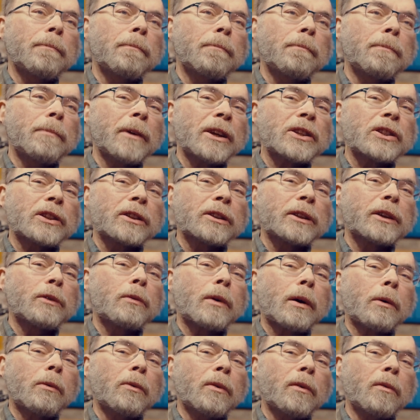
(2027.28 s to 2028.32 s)
basically
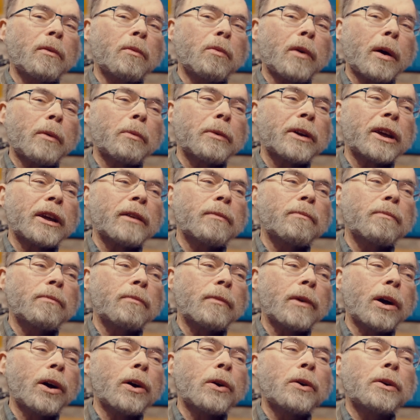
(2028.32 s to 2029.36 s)
what we
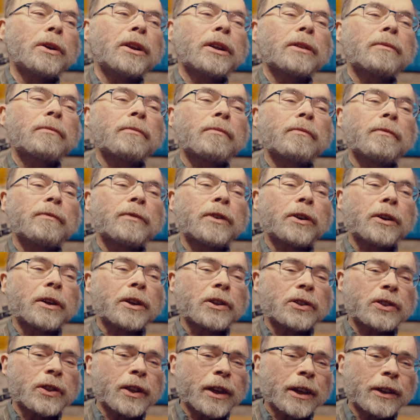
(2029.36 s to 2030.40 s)
owed in
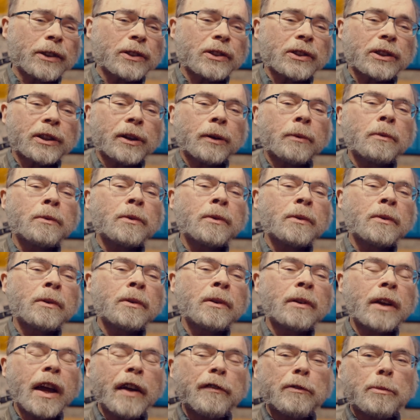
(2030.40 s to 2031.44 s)
various things. So
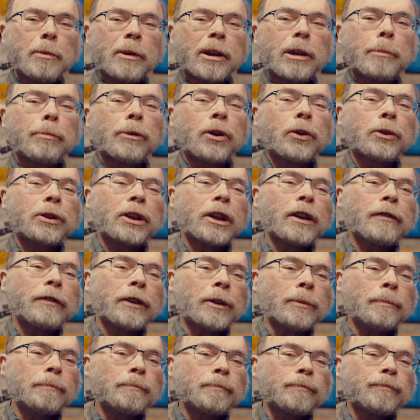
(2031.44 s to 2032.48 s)
everybody broke even.